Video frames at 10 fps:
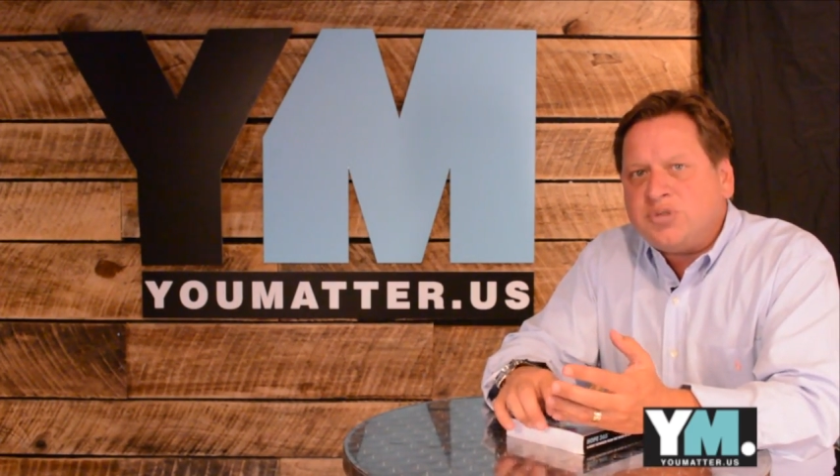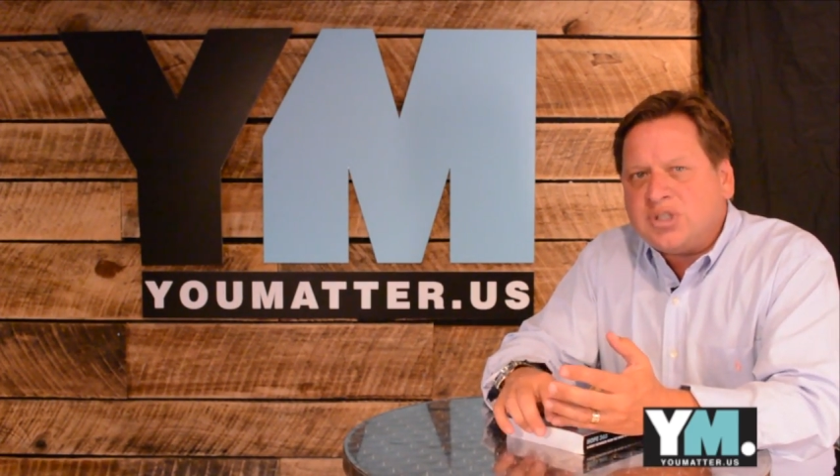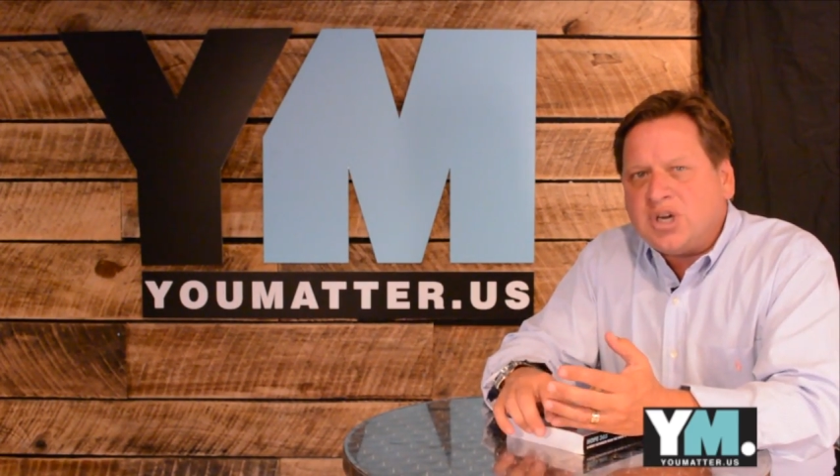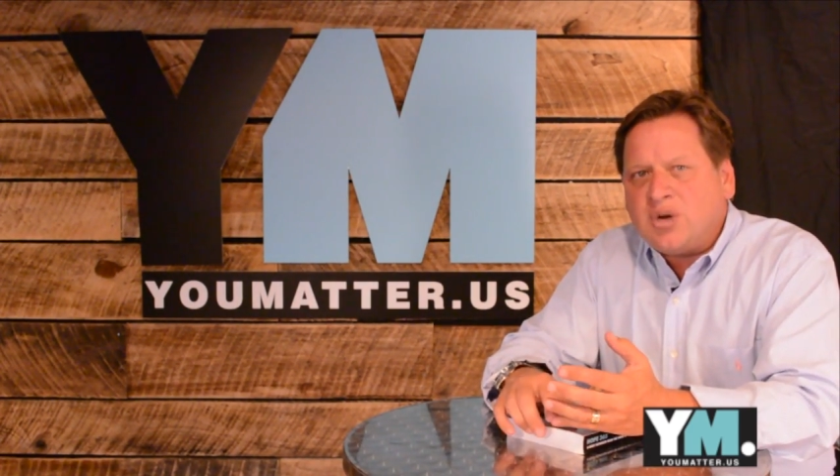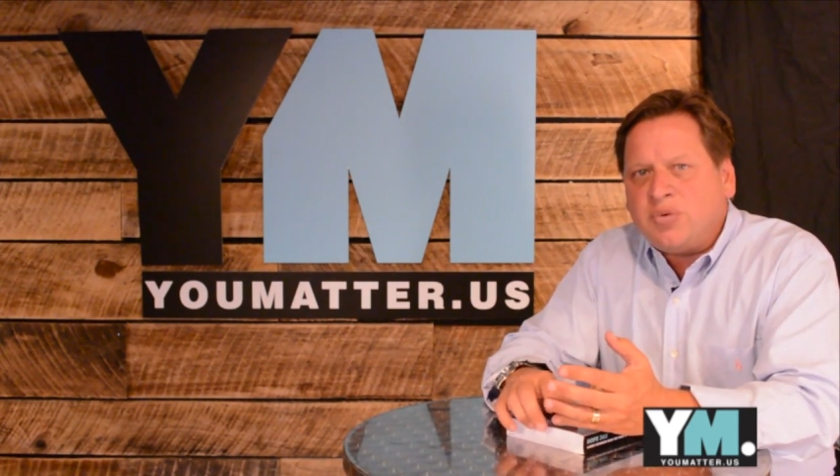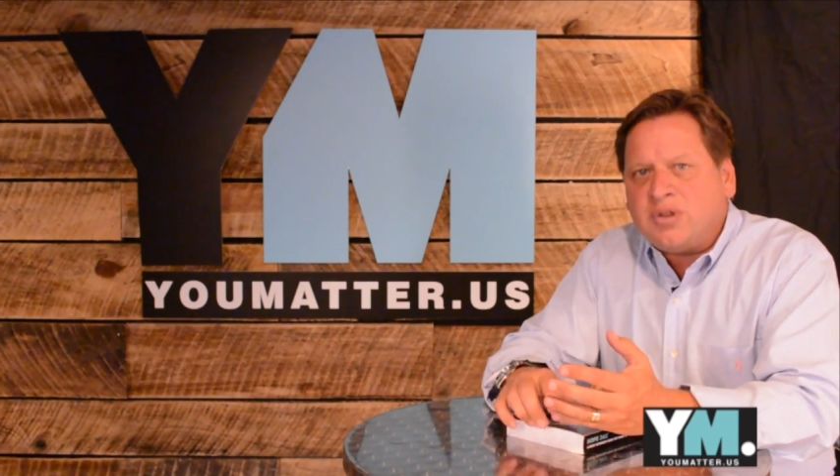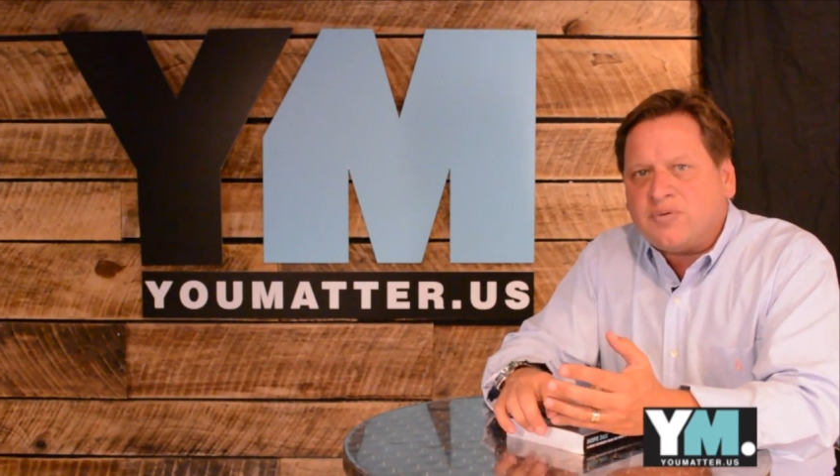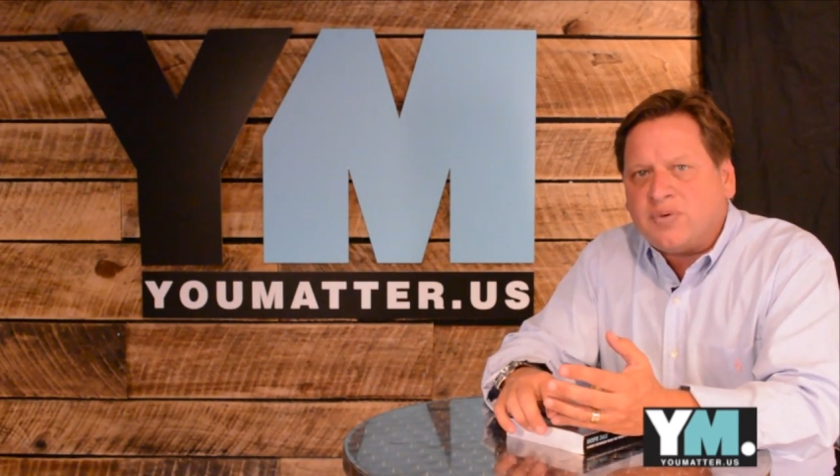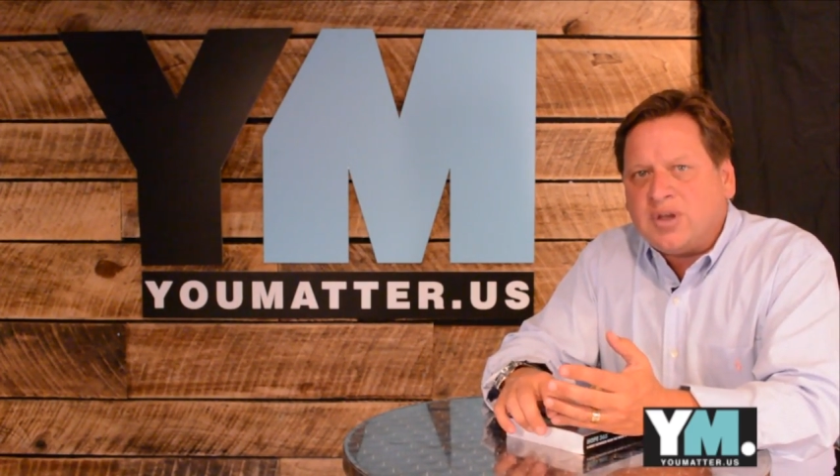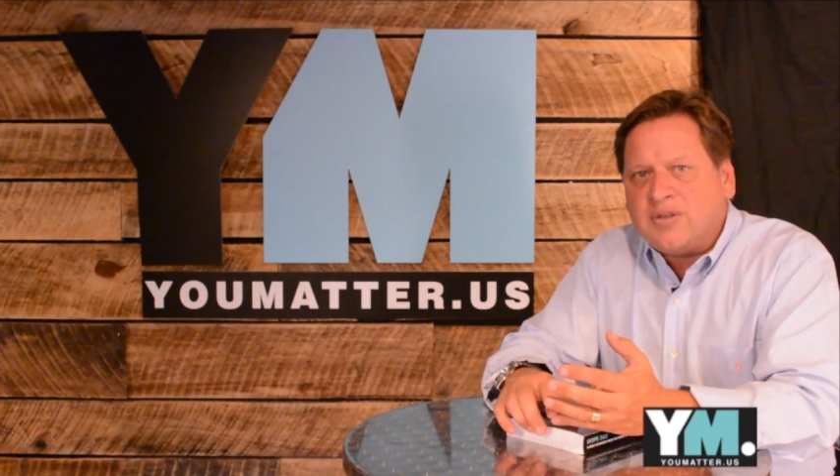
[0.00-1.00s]
shared with his
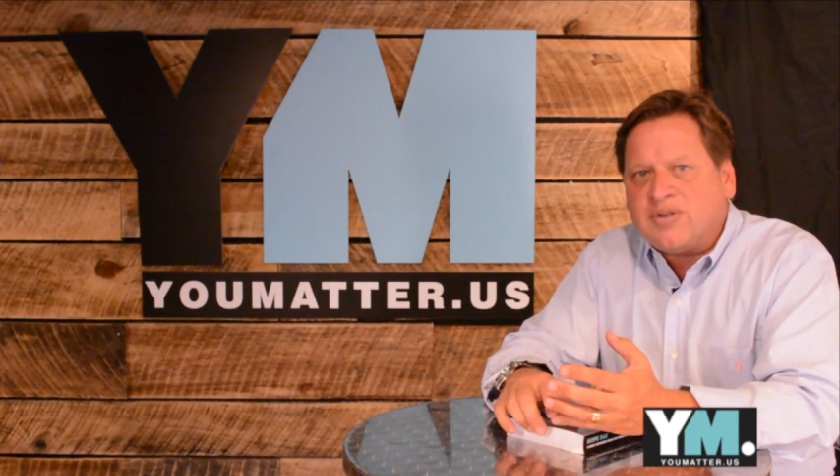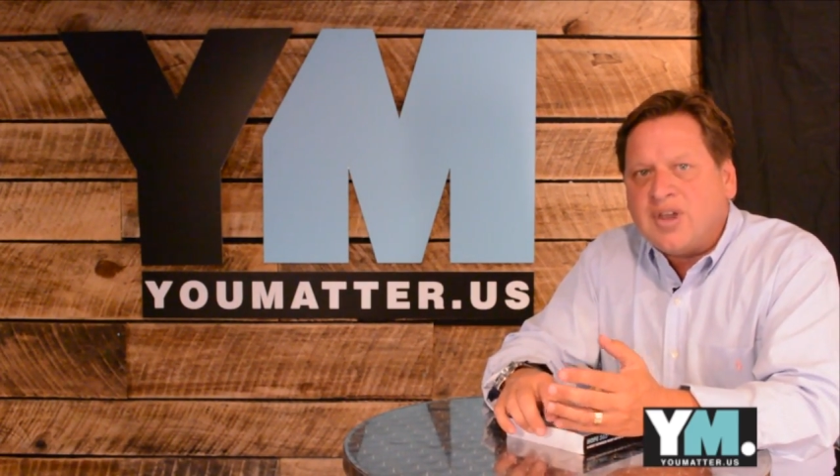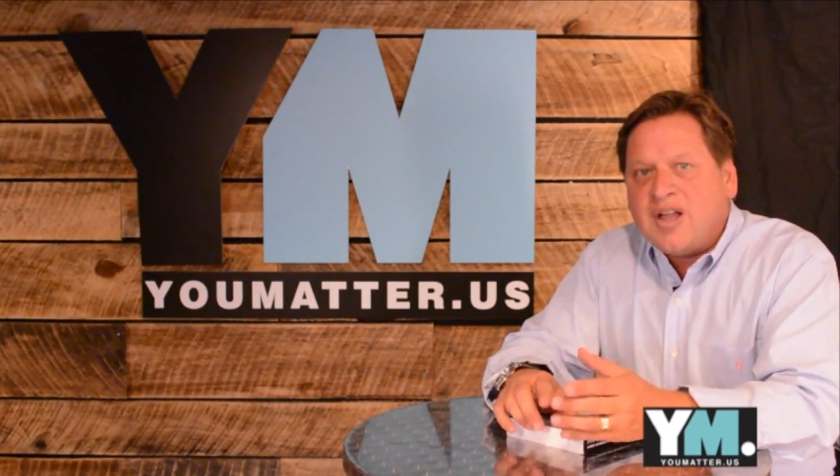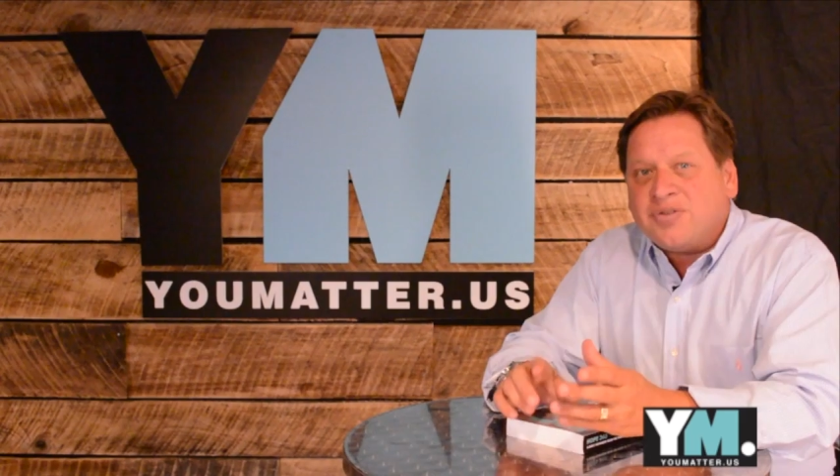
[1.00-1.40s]
friends.